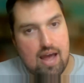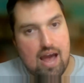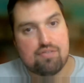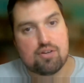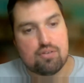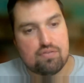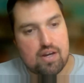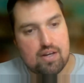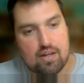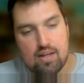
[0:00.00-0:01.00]
after the
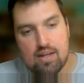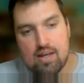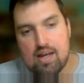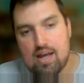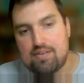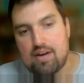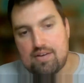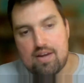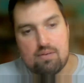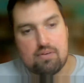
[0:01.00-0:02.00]
fighting had
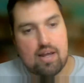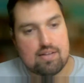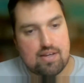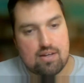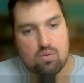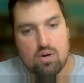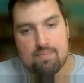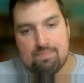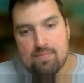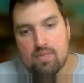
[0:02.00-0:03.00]
died down at
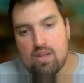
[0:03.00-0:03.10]
Saint-Éloi.